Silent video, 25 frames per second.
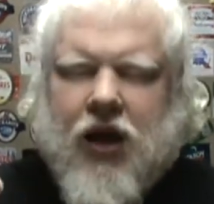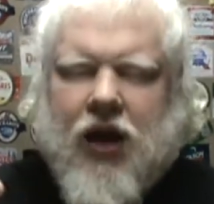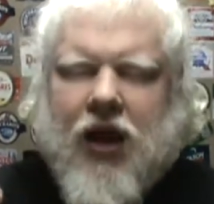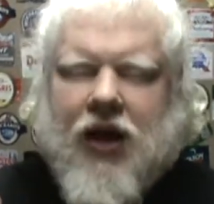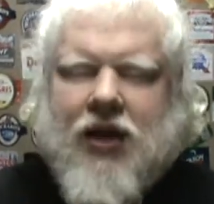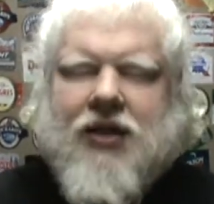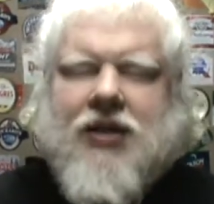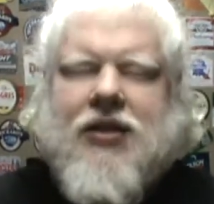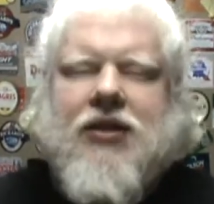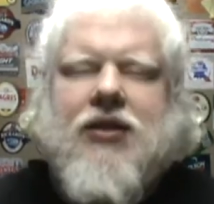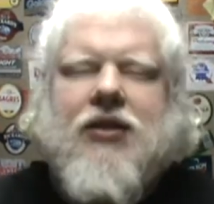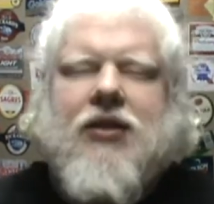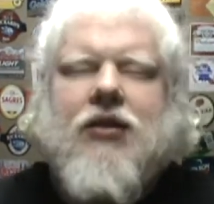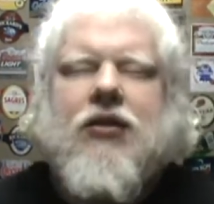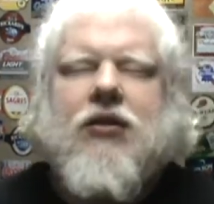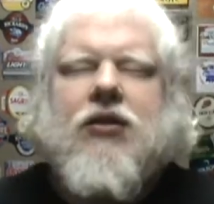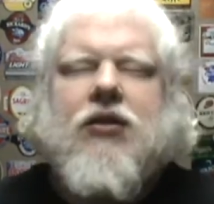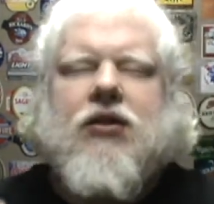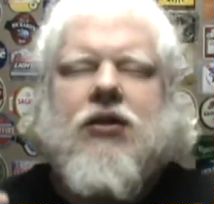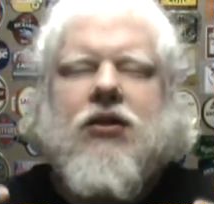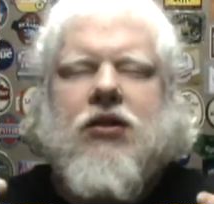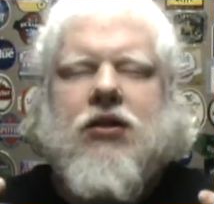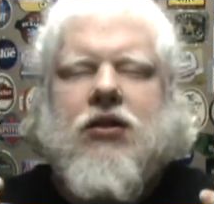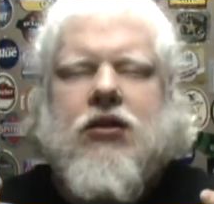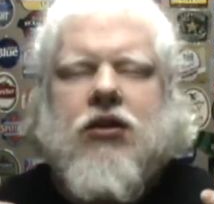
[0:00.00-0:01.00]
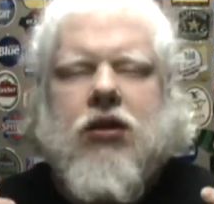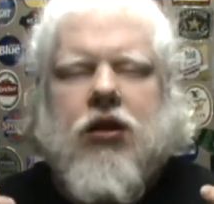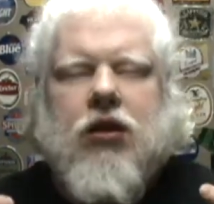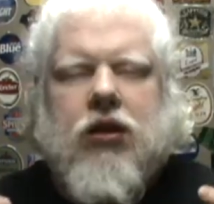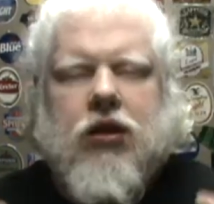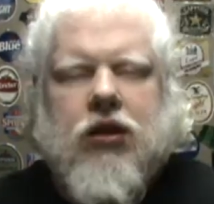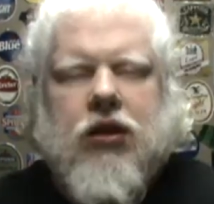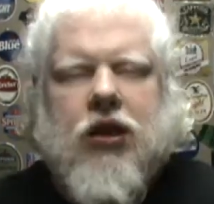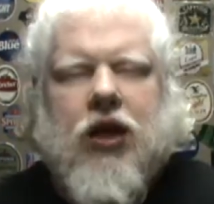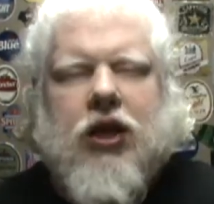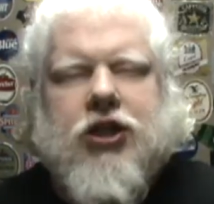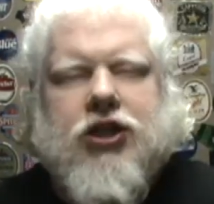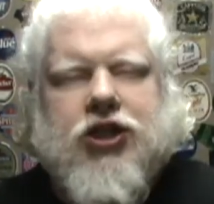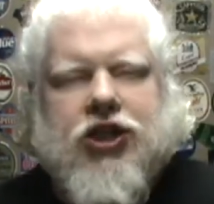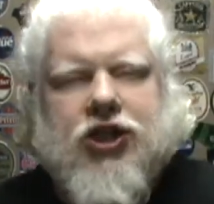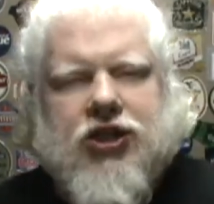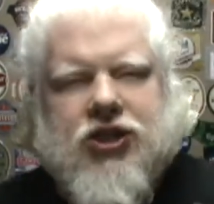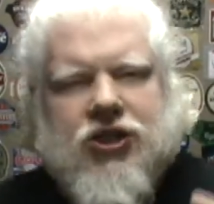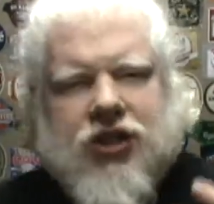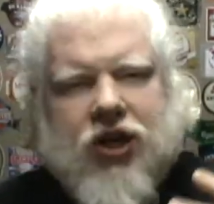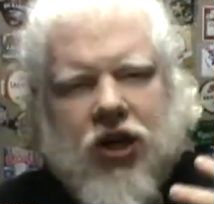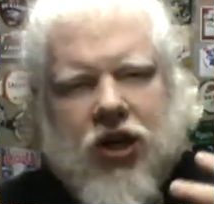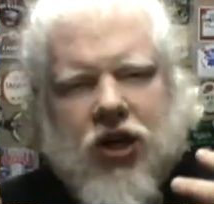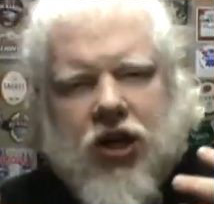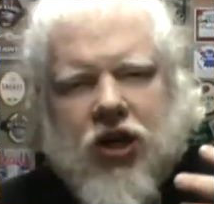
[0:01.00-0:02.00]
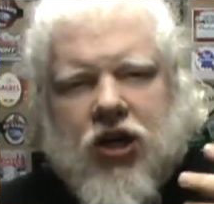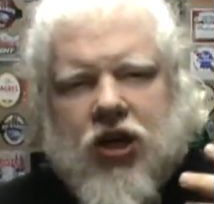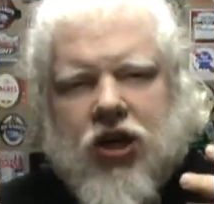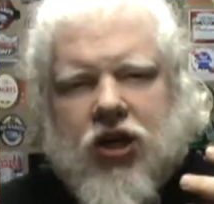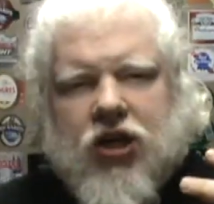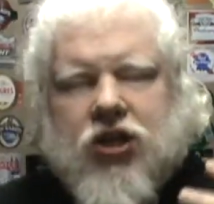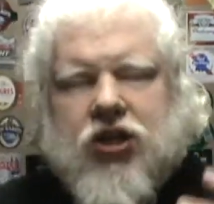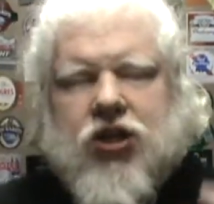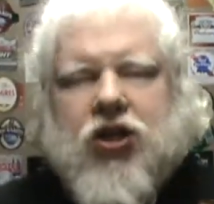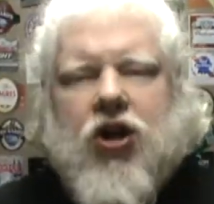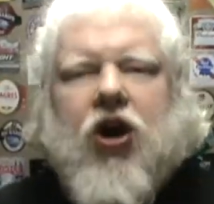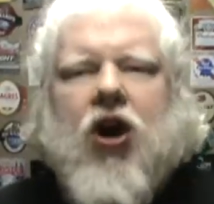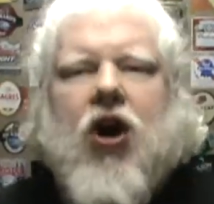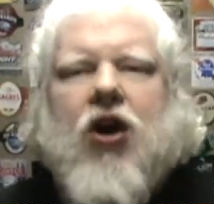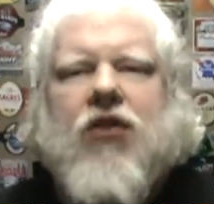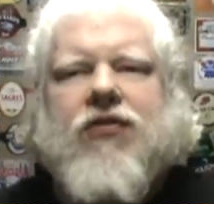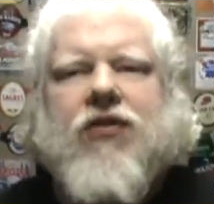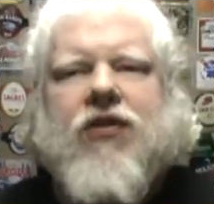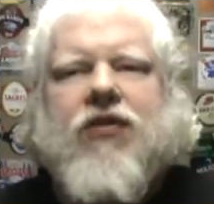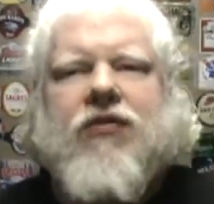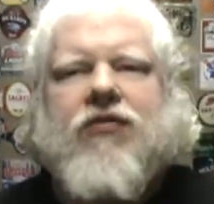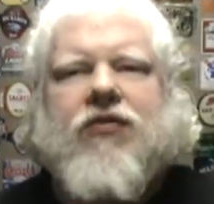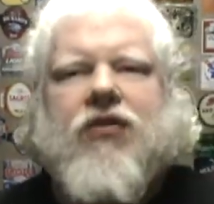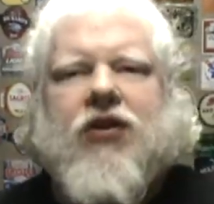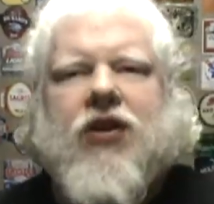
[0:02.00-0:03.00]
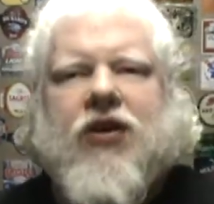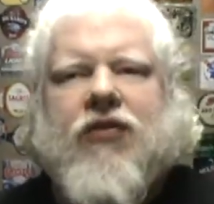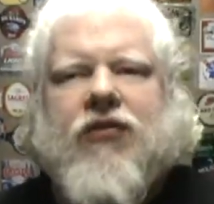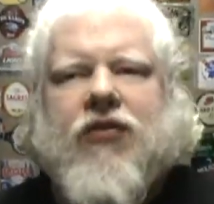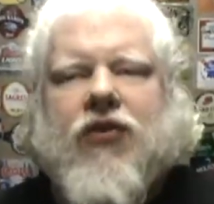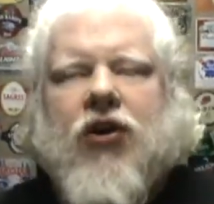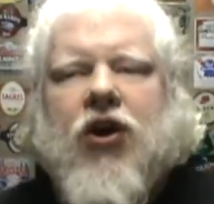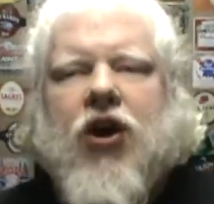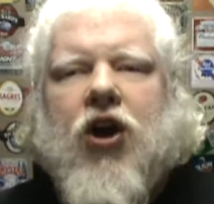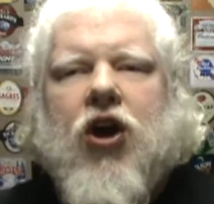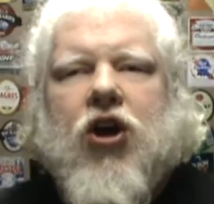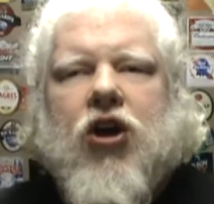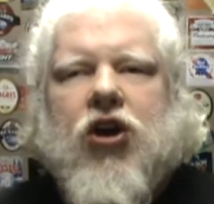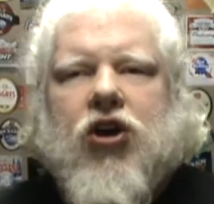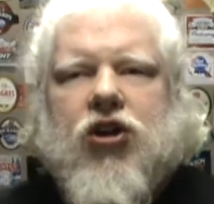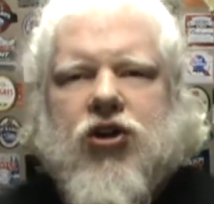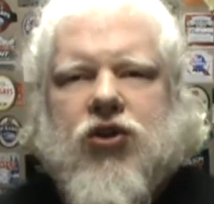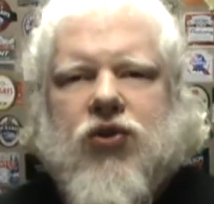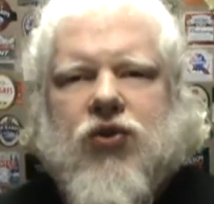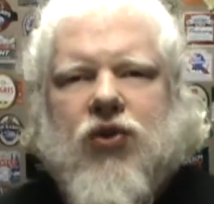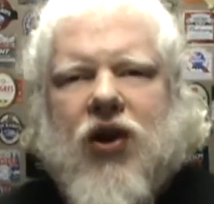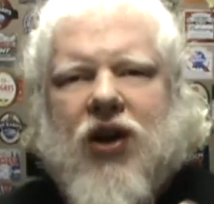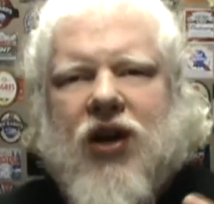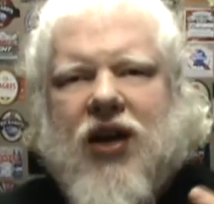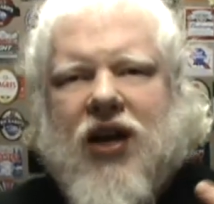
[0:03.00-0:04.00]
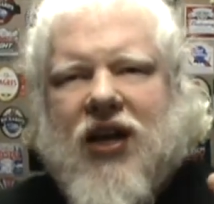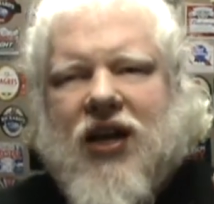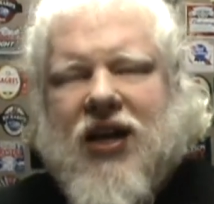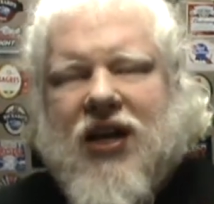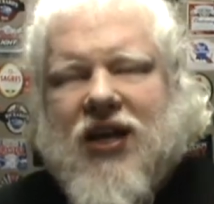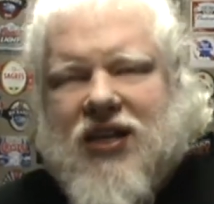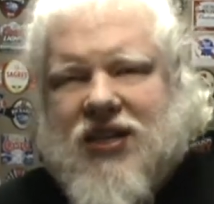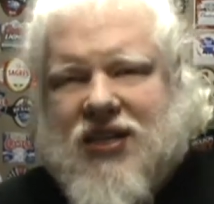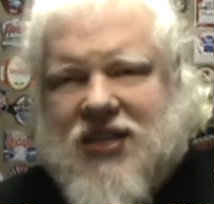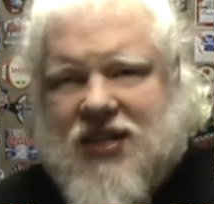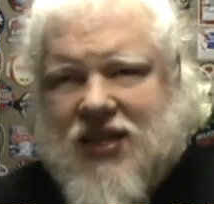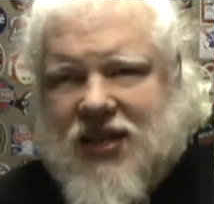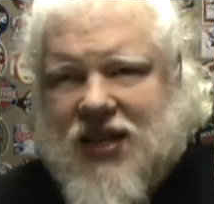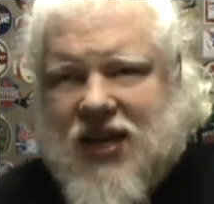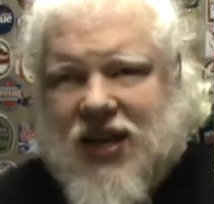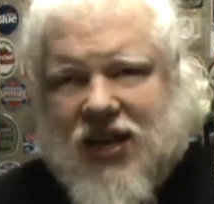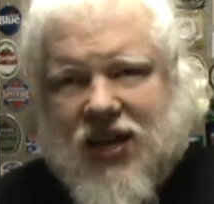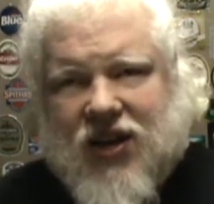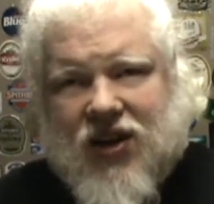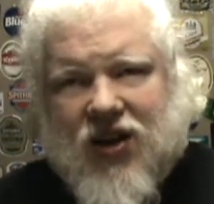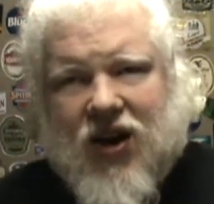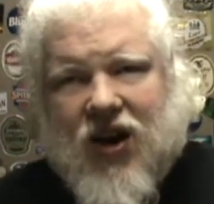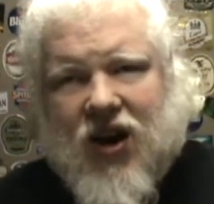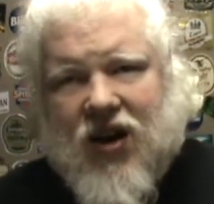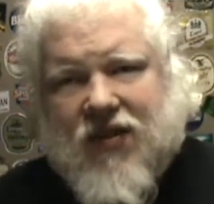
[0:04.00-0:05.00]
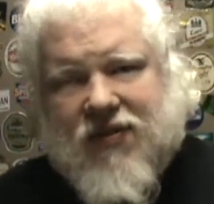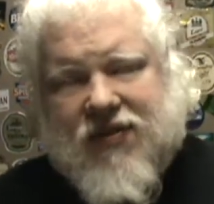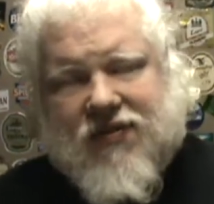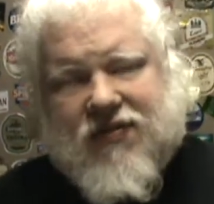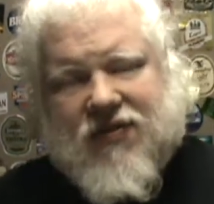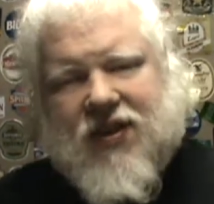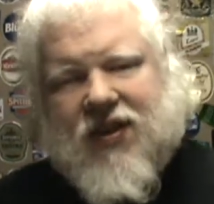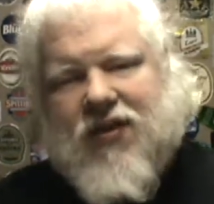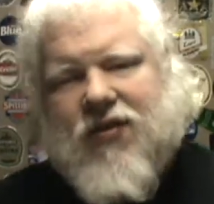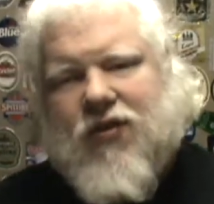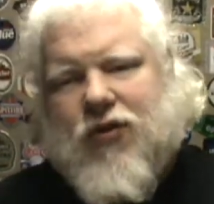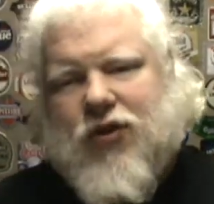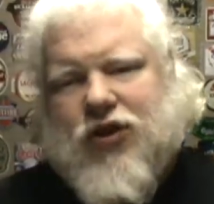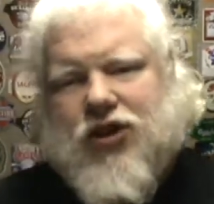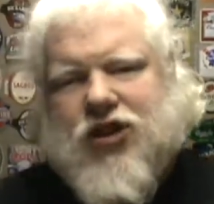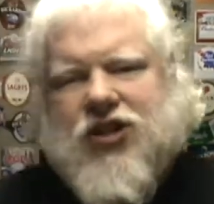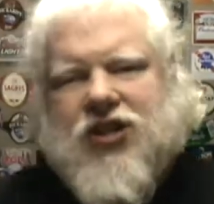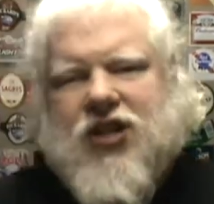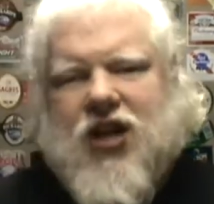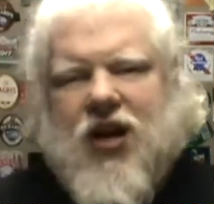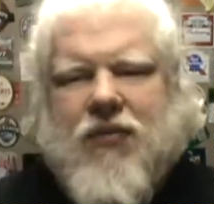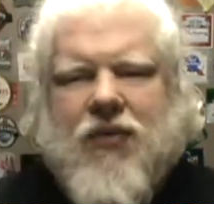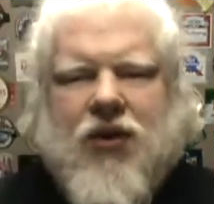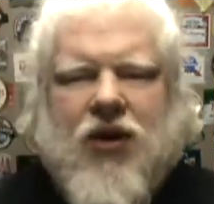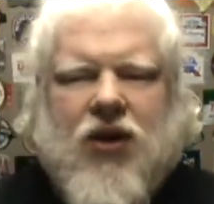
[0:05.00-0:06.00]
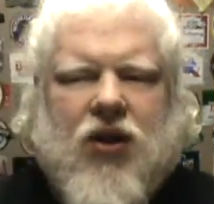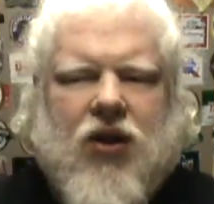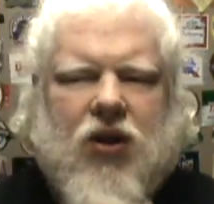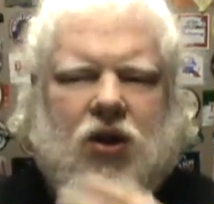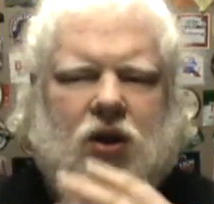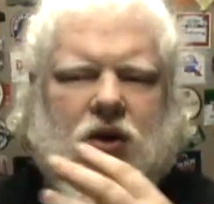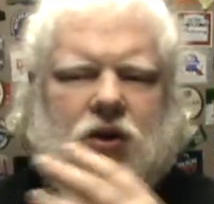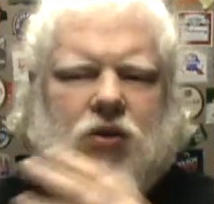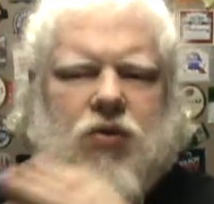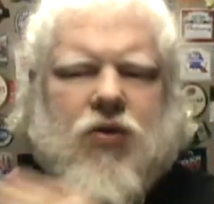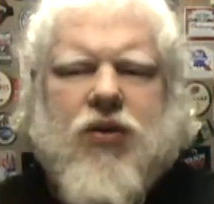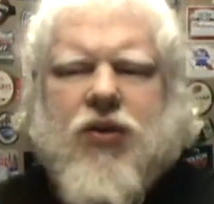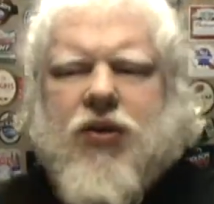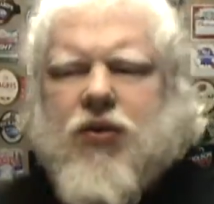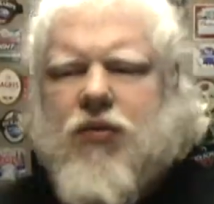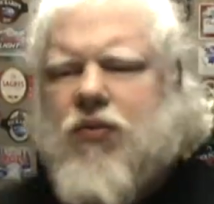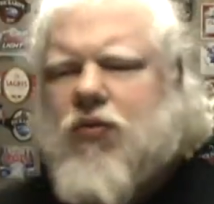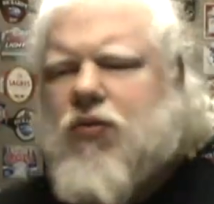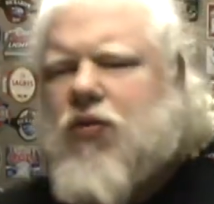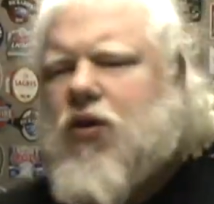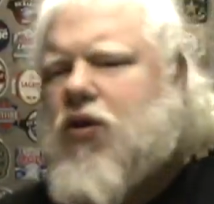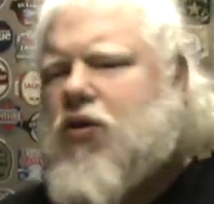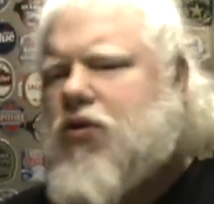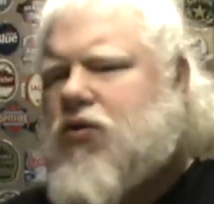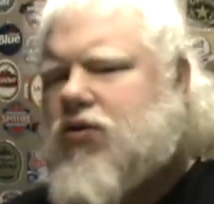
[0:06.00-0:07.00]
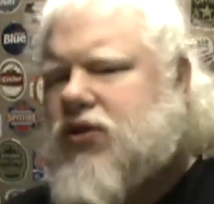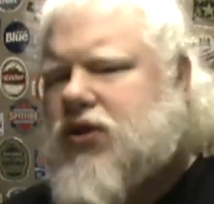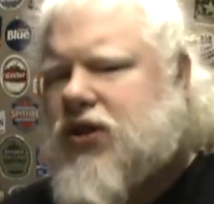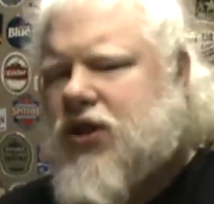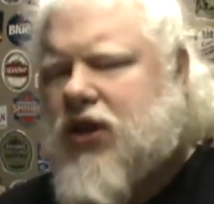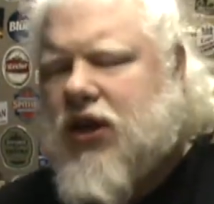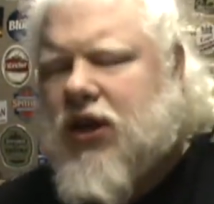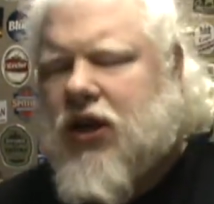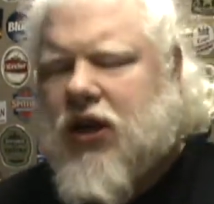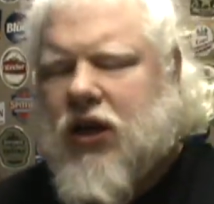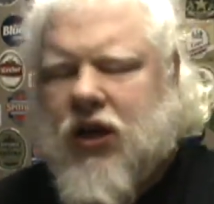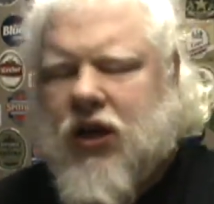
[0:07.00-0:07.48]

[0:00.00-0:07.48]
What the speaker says: A luscious toffee flavor. You are getting a slight coffee flavor, which is coming along with the roast.